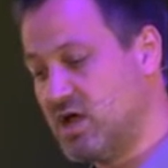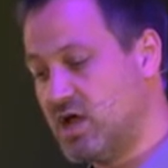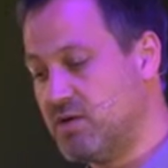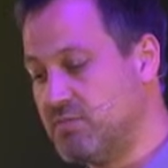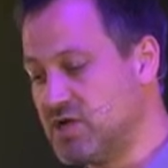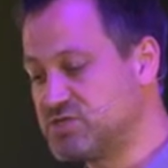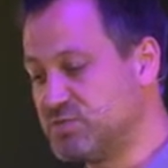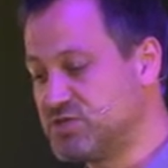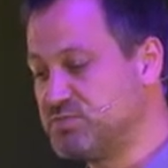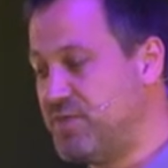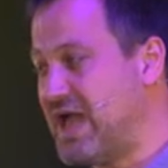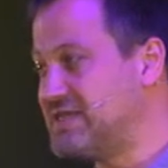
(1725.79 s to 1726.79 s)
are much, much
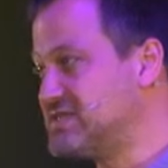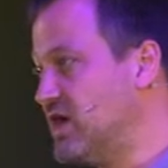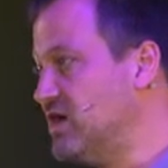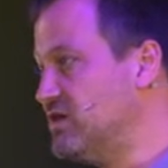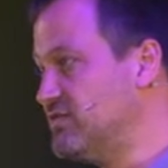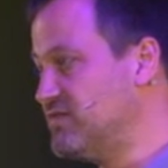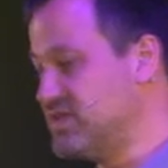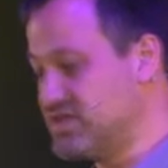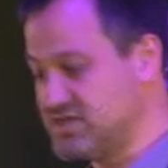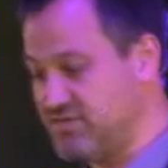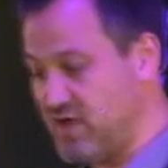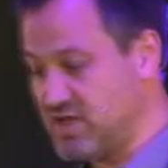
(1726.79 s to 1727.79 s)
better for the
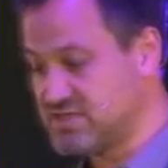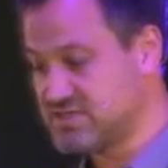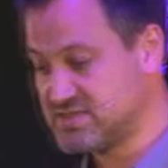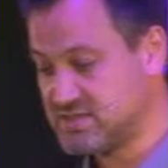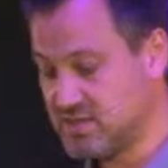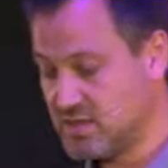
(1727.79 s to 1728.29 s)
device.